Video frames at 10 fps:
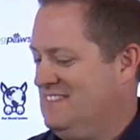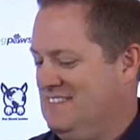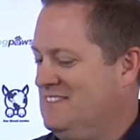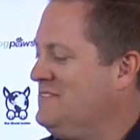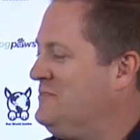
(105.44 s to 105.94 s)

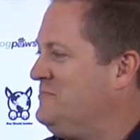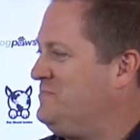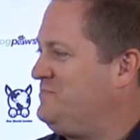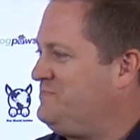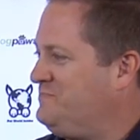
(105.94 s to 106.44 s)

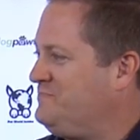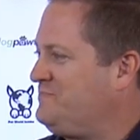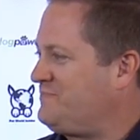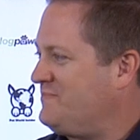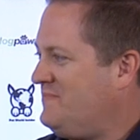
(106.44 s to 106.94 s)

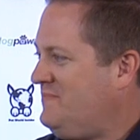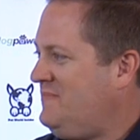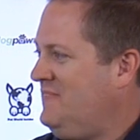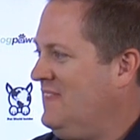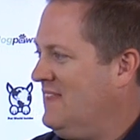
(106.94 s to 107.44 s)

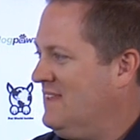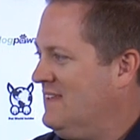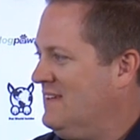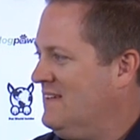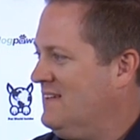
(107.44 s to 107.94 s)

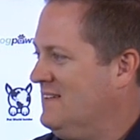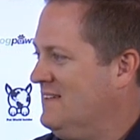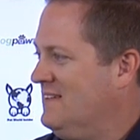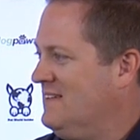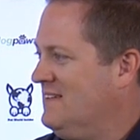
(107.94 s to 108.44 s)

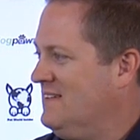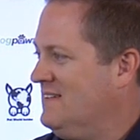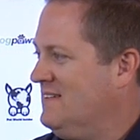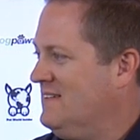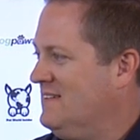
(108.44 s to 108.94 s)

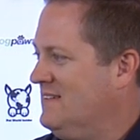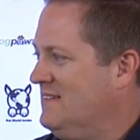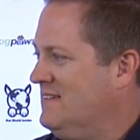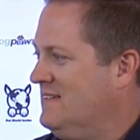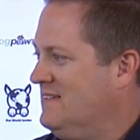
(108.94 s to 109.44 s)

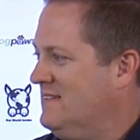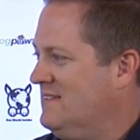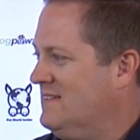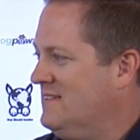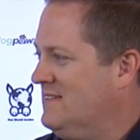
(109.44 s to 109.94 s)

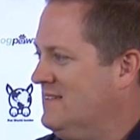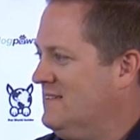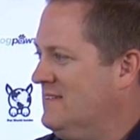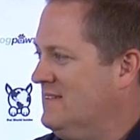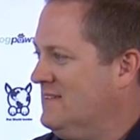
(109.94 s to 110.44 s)

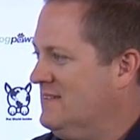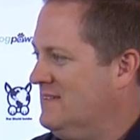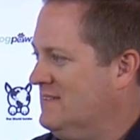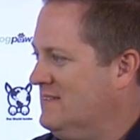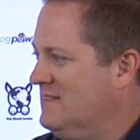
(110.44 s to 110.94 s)

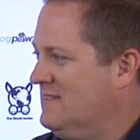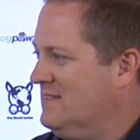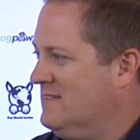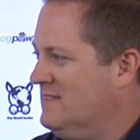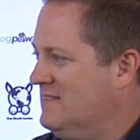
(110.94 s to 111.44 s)

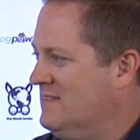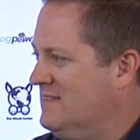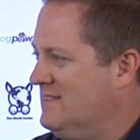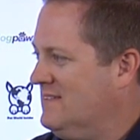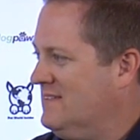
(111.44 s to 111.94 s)

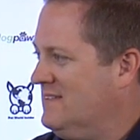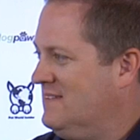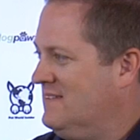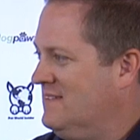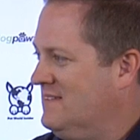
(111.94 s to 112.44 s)

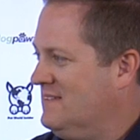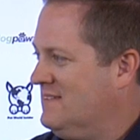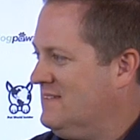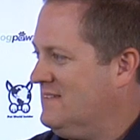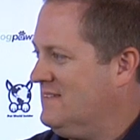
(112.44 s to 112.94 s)

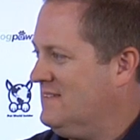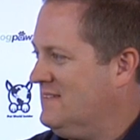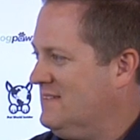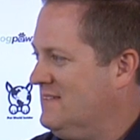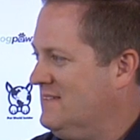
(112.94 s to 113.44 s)
(silent)